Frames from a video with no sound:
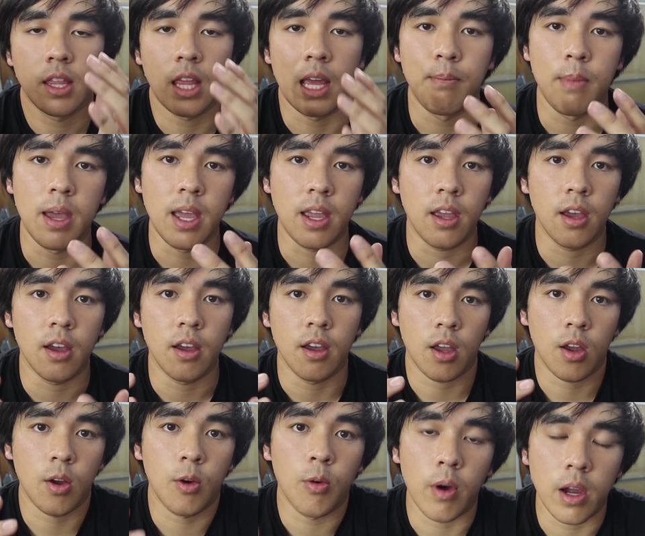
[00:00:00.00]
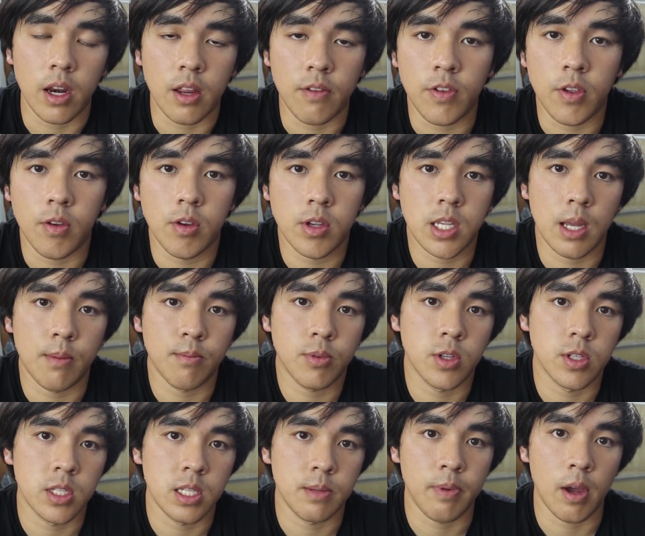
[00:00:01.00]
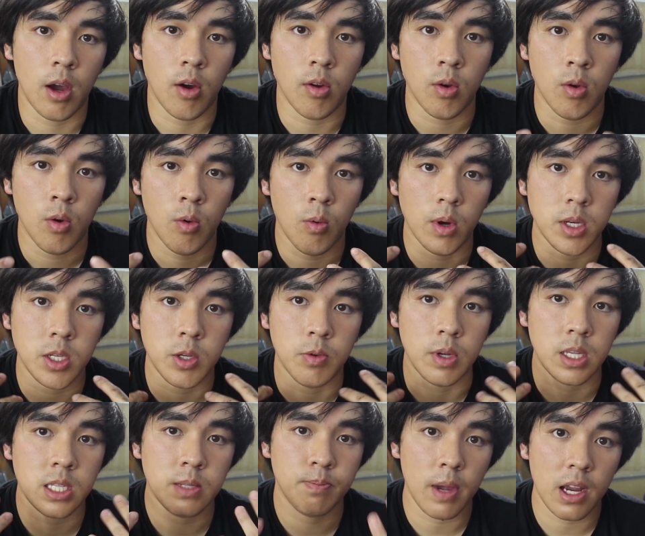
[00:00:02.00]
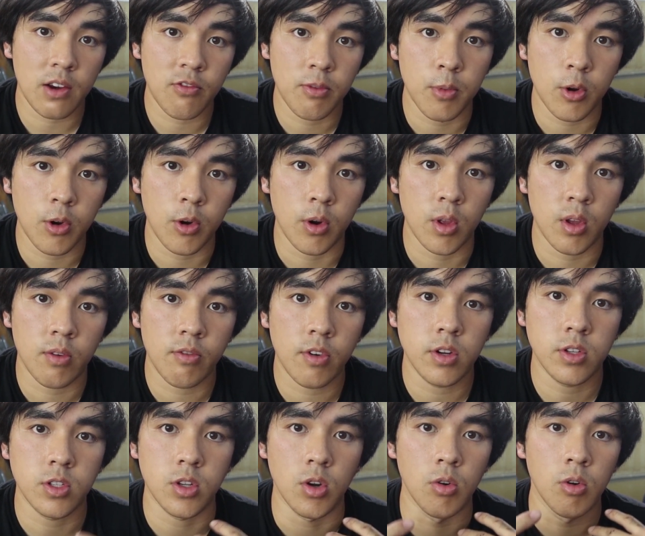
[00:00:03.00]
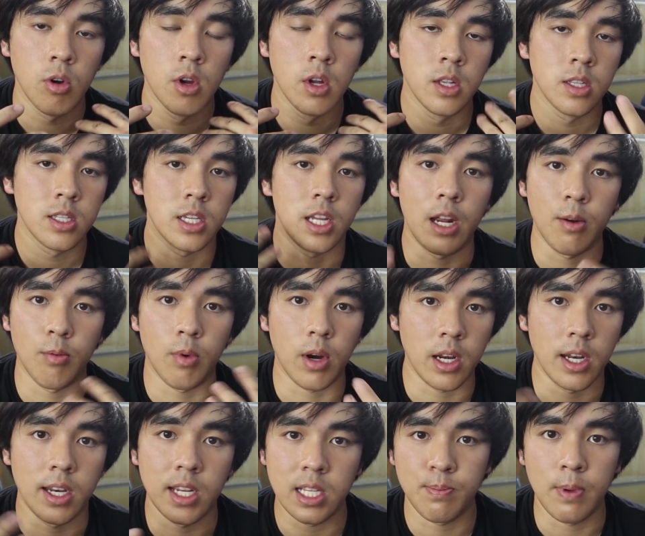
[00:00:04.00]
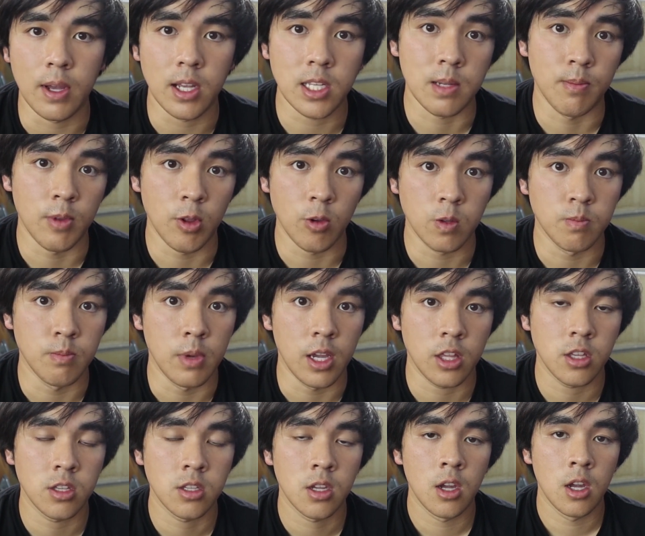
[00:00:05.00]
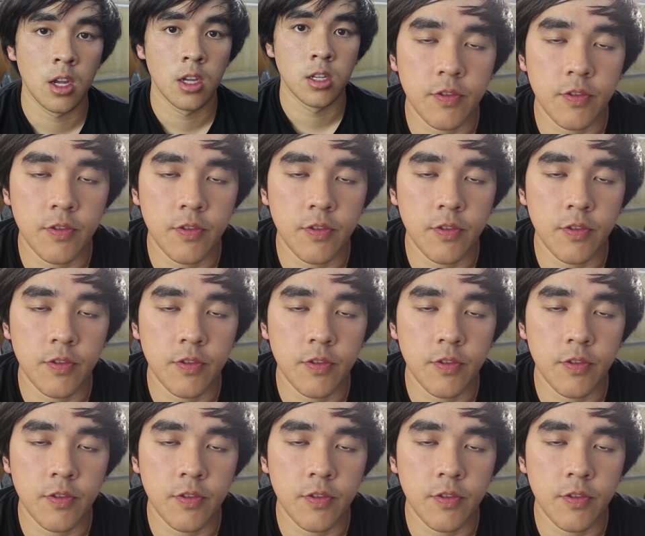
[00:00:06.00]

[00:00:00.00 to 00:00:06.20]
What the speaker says: They make quite a few assumptions about what to expect from a coilover. So today we're going to dispel some of those myths.